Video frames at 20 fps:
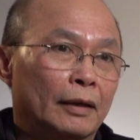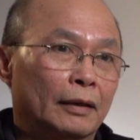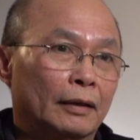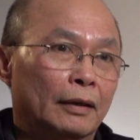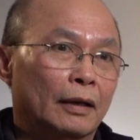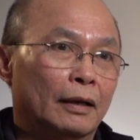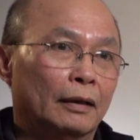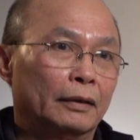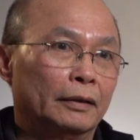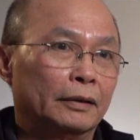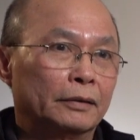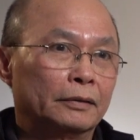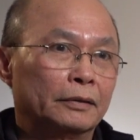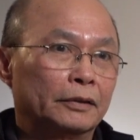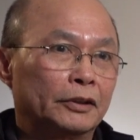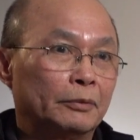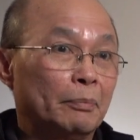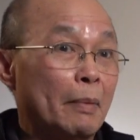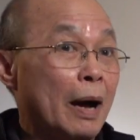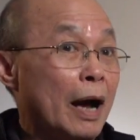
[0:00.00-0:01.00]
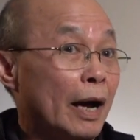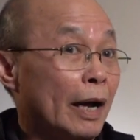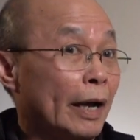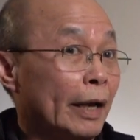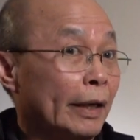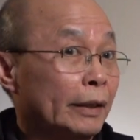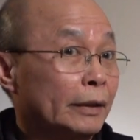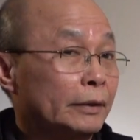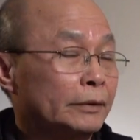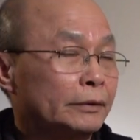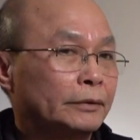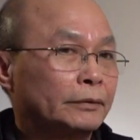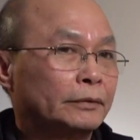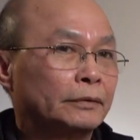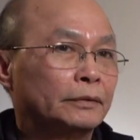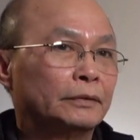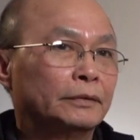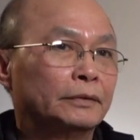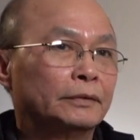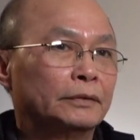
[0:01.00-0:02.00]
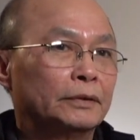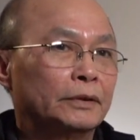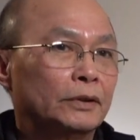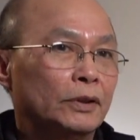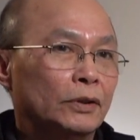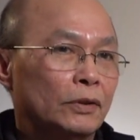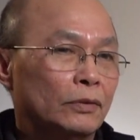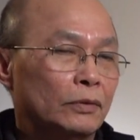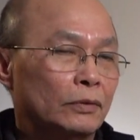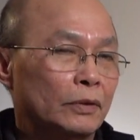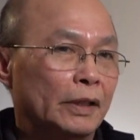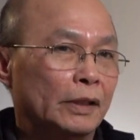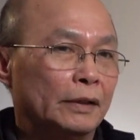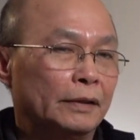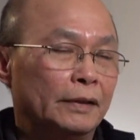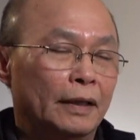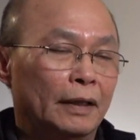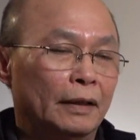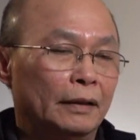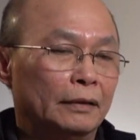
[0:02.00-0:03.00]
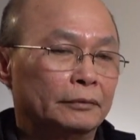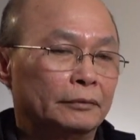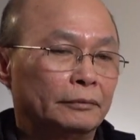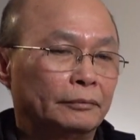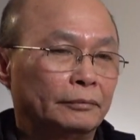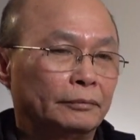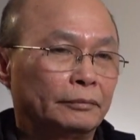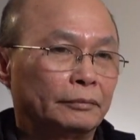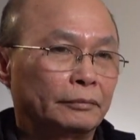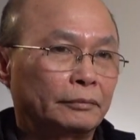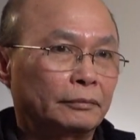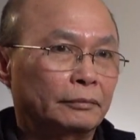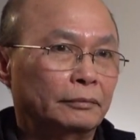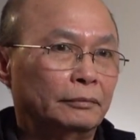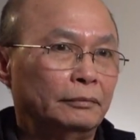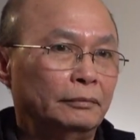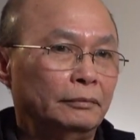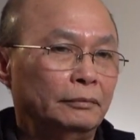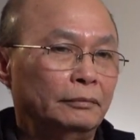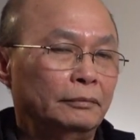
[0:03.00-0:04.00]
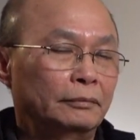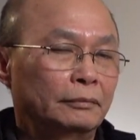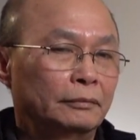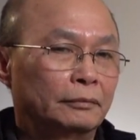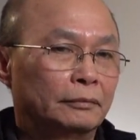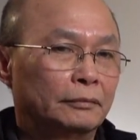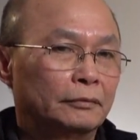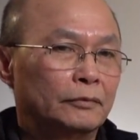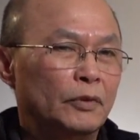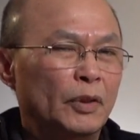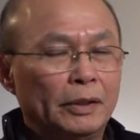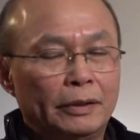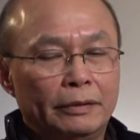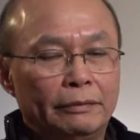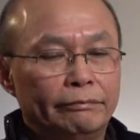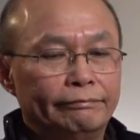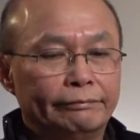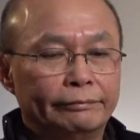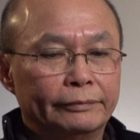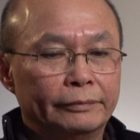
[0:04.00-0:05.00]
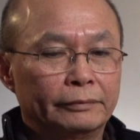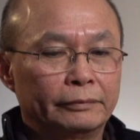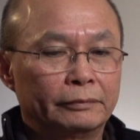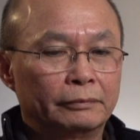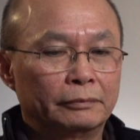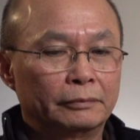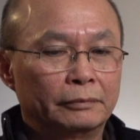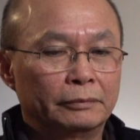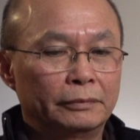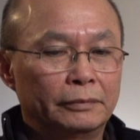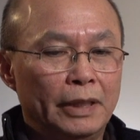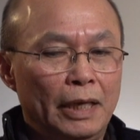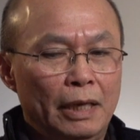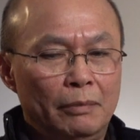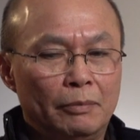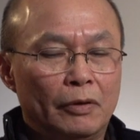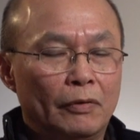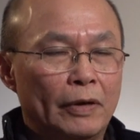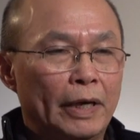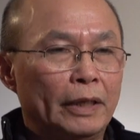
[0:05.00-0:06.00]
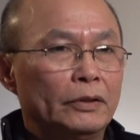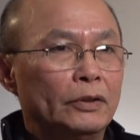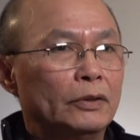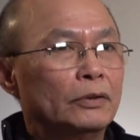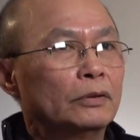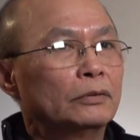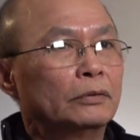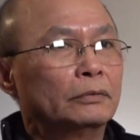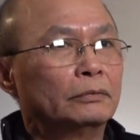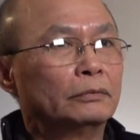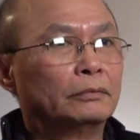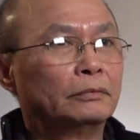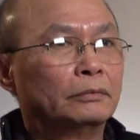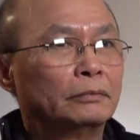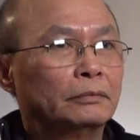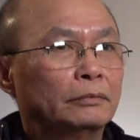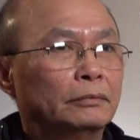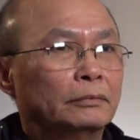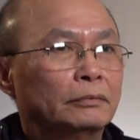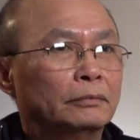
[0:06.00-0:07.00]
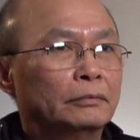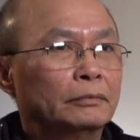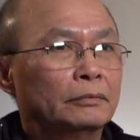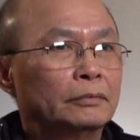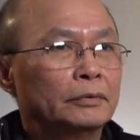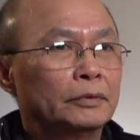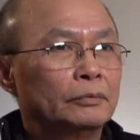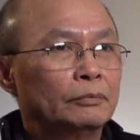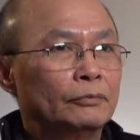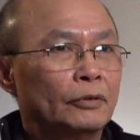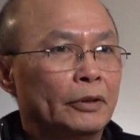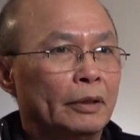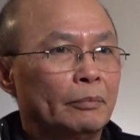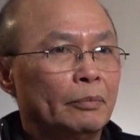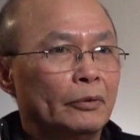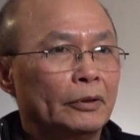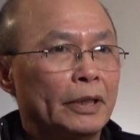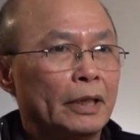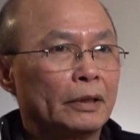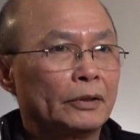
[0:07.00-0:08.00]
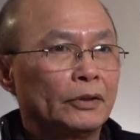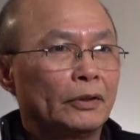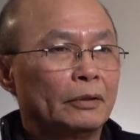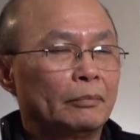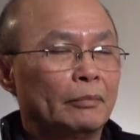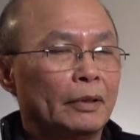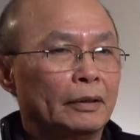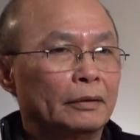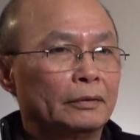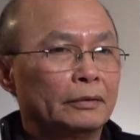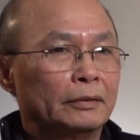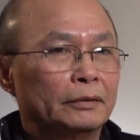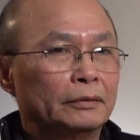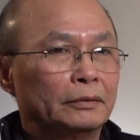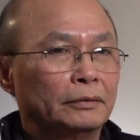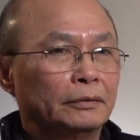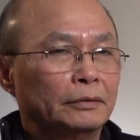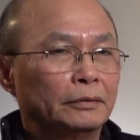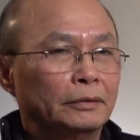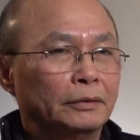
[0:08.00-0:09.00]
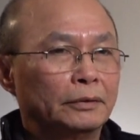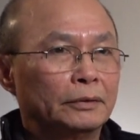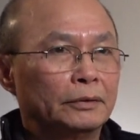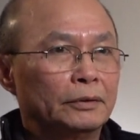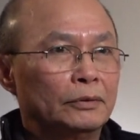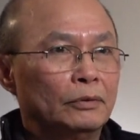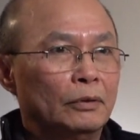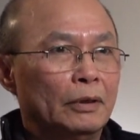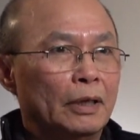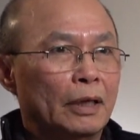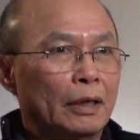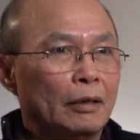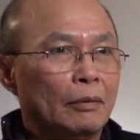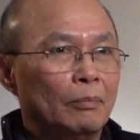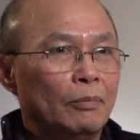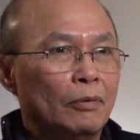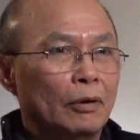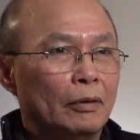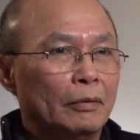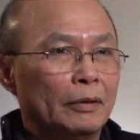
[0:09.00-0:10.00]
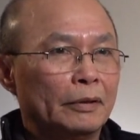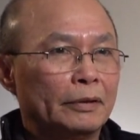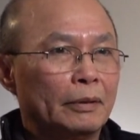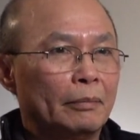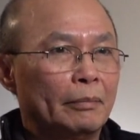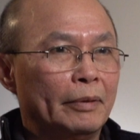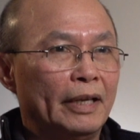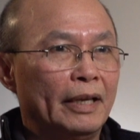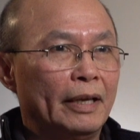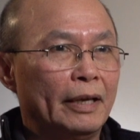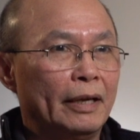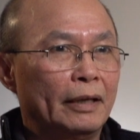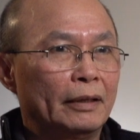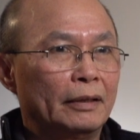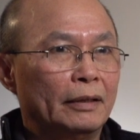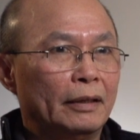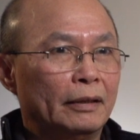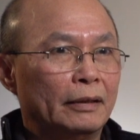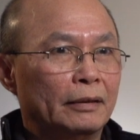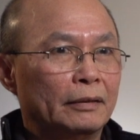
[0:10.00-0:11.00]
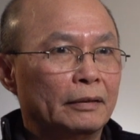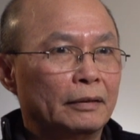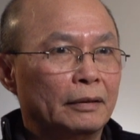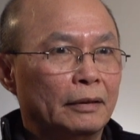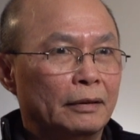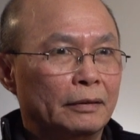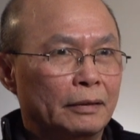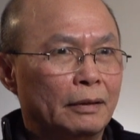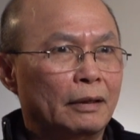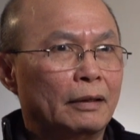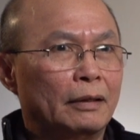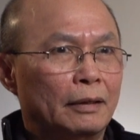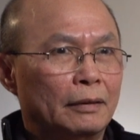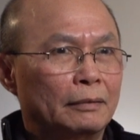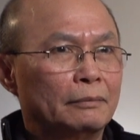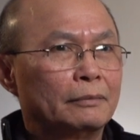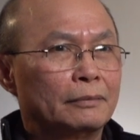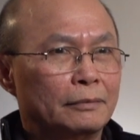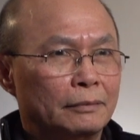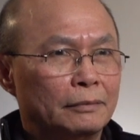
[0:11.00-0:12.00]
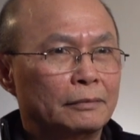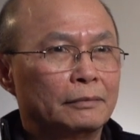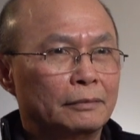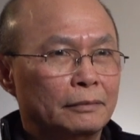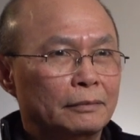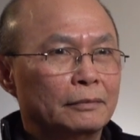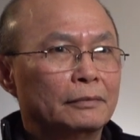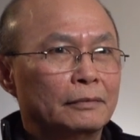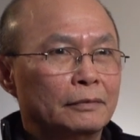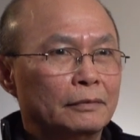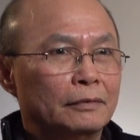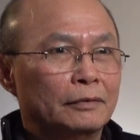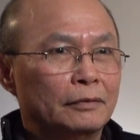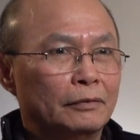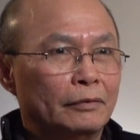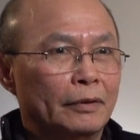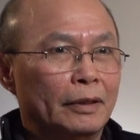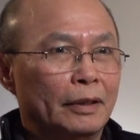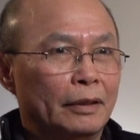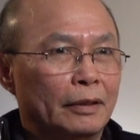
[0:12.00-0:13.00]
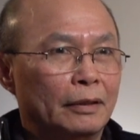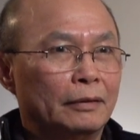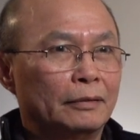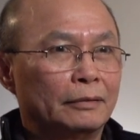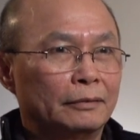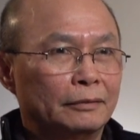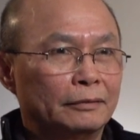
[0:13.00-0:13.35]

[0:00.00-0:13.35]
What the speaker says: And spy to do this thing, which they have the right to do for their protection, but to get the point that somebody had it's kind of very.